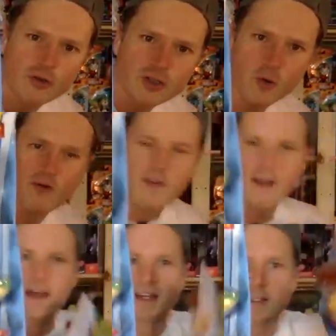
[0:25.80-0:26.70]
So we've got
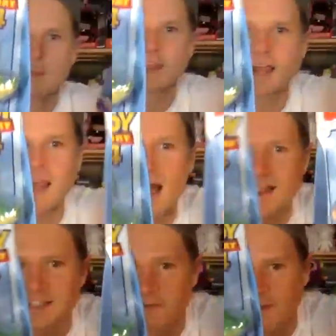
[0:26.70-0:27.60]
some of the
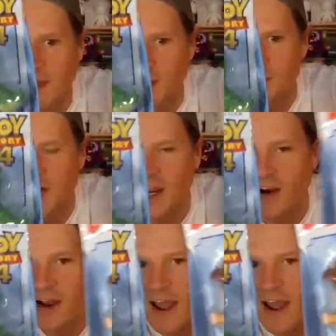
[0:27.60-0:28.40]
classic figures in here